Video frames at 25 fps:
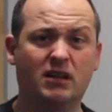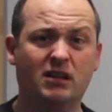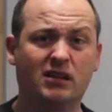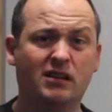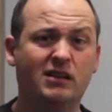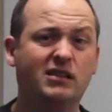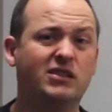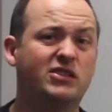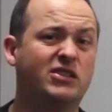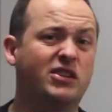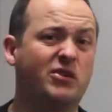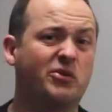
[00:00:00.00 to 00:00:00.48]

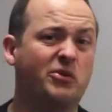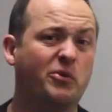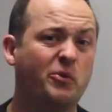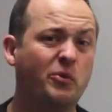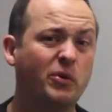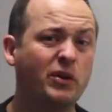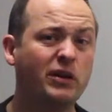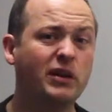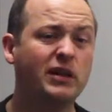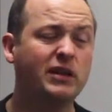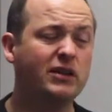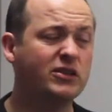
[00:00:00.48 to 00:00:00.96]
Is there a
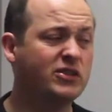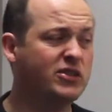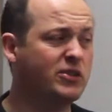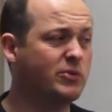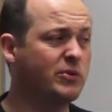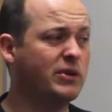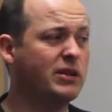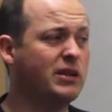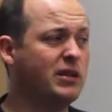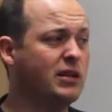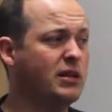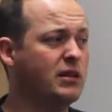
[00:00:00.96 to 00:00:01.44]
willingness, do we
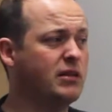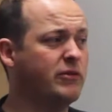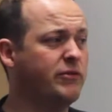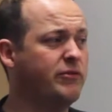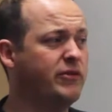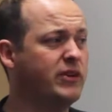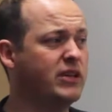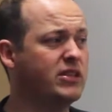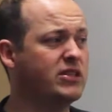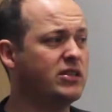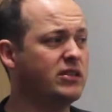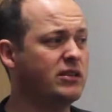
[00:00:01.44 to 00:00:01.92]
think, to
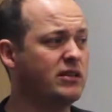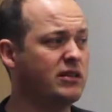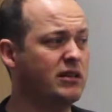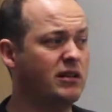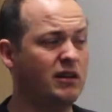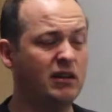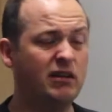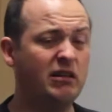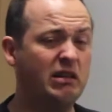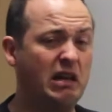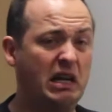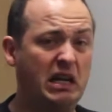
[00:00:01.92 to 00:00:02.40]
fix it?
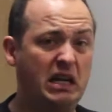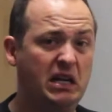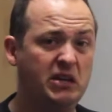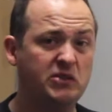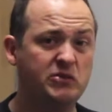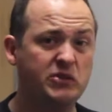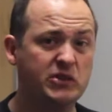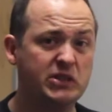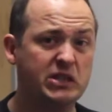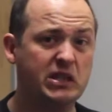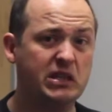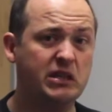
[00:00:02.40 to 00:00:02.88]
Are they
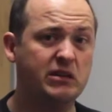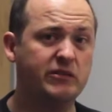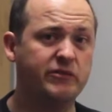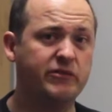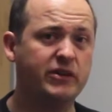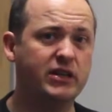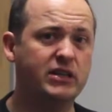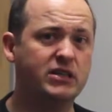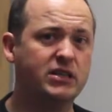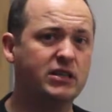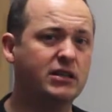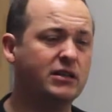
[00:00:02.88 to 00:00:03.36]
interested in
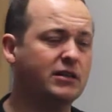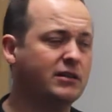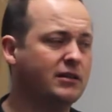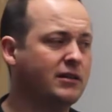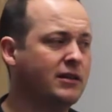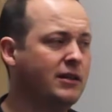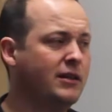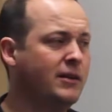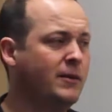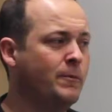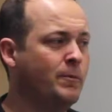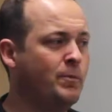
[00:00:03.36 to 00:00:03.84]
fixing it?
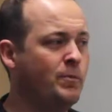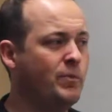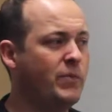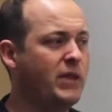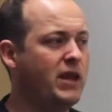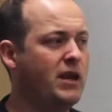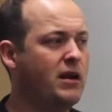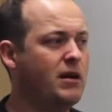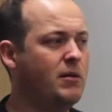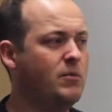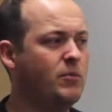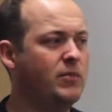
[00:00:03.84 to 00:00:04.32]

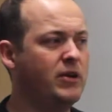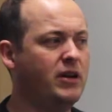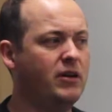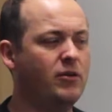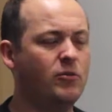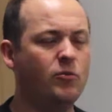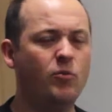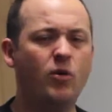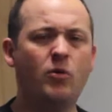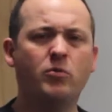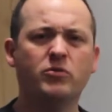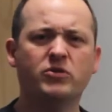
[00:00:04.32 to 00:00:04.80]

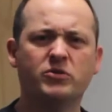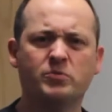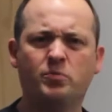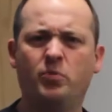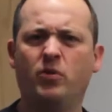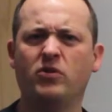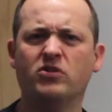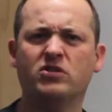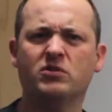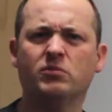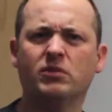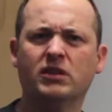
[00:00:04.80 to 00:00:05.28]
What was
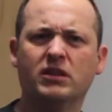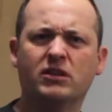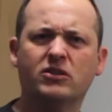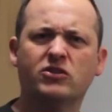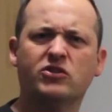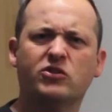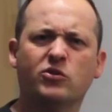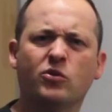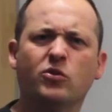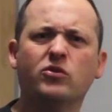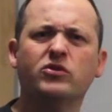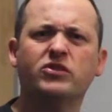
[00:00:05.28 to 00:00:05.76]
possibly the
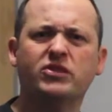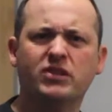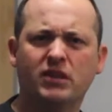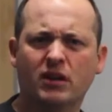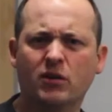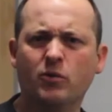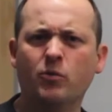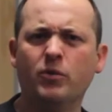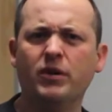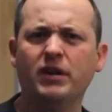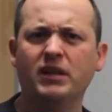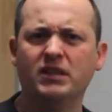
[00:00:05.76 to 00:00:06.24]
source?
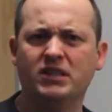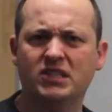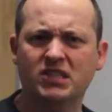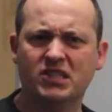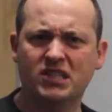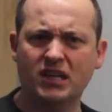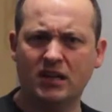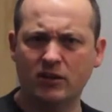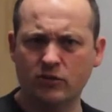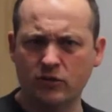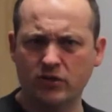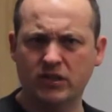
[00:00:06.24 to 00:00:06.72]
We need to
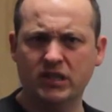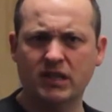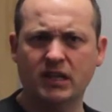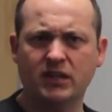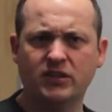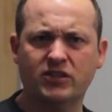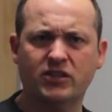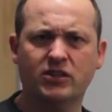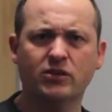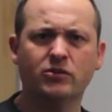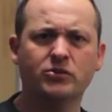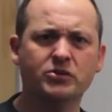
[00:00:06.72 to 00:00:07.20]
start using our
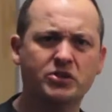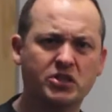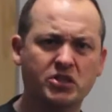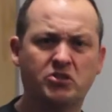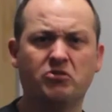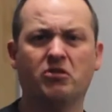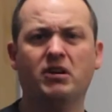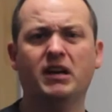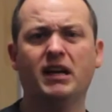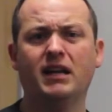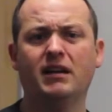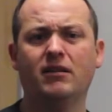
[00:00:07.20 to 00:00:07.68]
skills to try
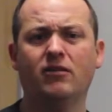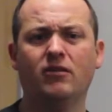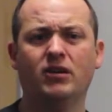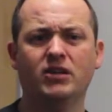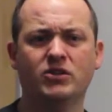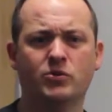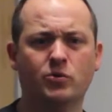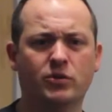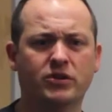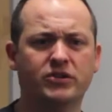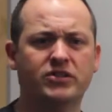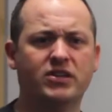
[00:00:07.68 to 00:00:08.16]
and analyse
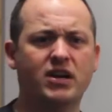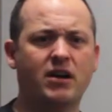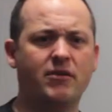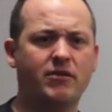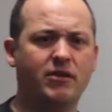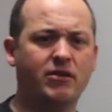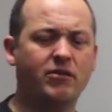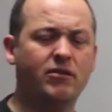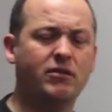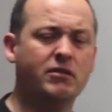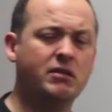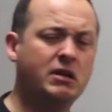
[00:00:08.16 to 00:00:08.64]
what's going
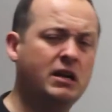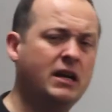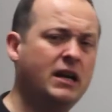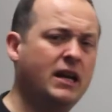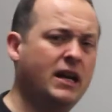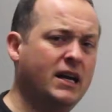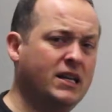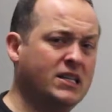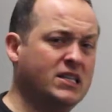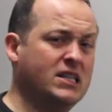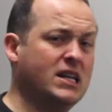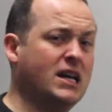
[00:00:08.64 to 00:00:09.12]
on
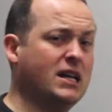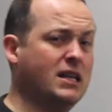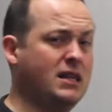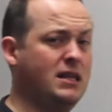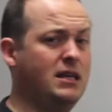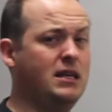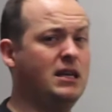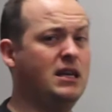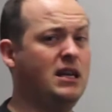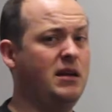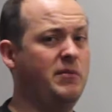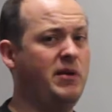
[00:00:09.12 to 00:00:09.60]
and start
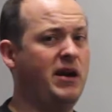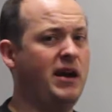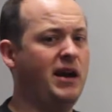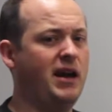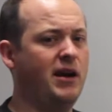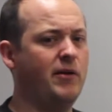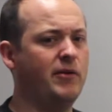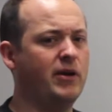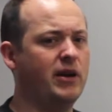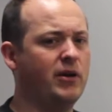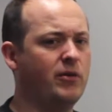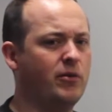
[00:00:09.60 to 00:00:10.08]
thinking about how
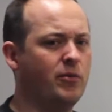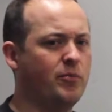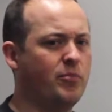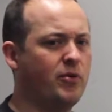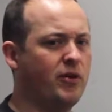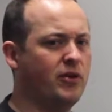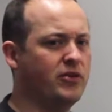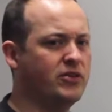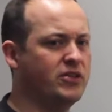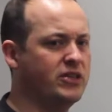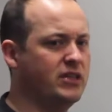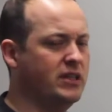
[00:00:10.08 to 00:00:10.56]
we're going to
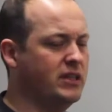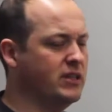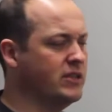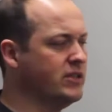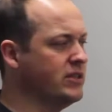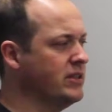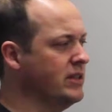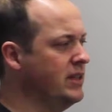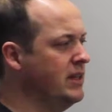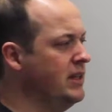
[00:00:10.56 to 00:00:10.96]
approach this.